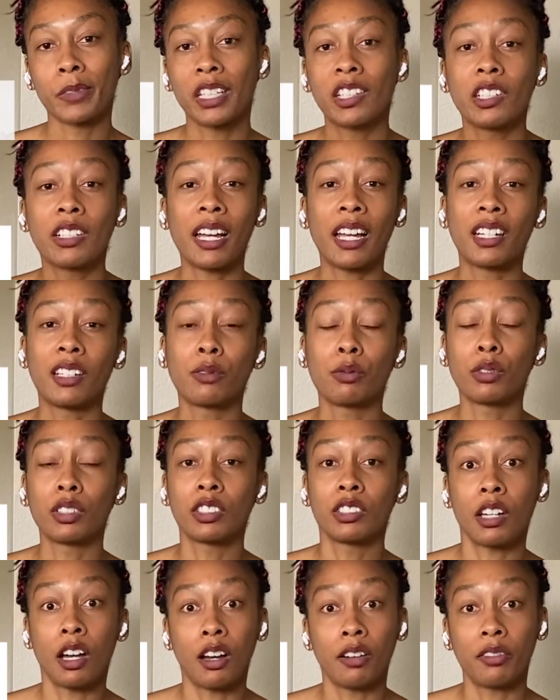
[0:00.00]
kind of
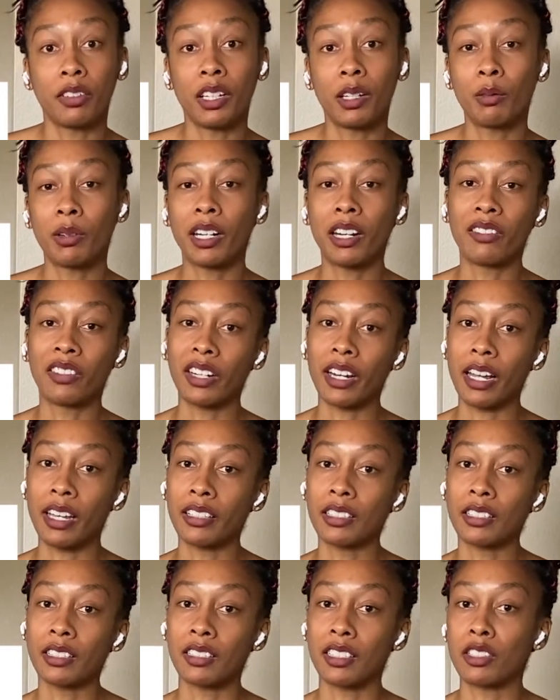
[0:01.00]
resolving whatever
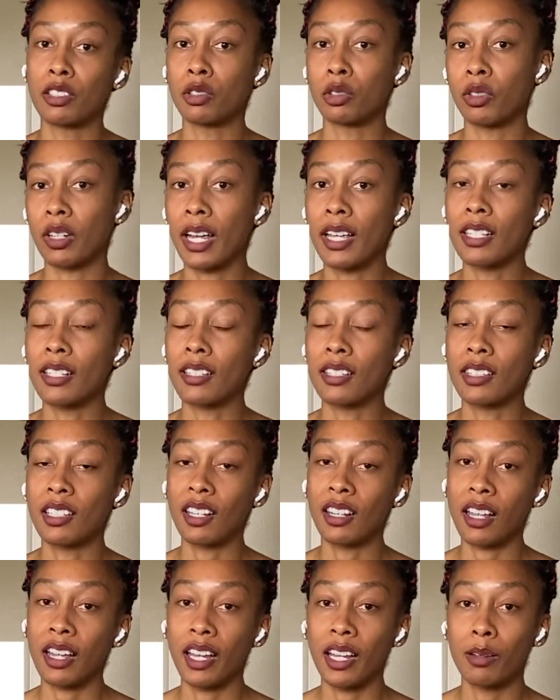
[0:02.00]
existential crisis the
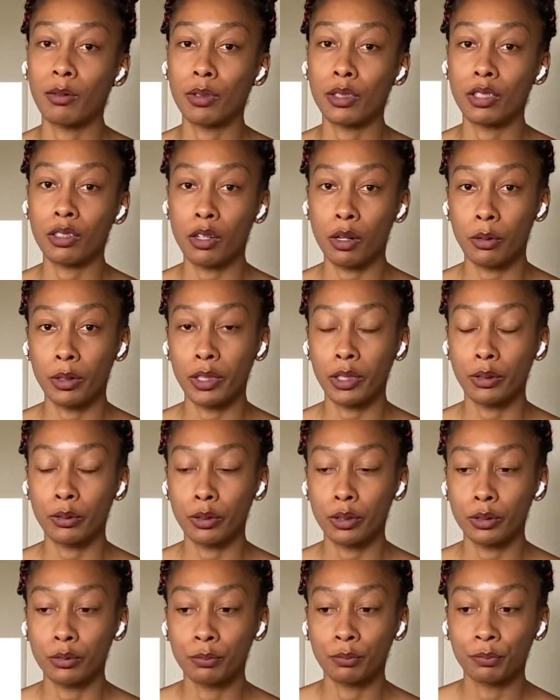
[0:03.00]
client was going through.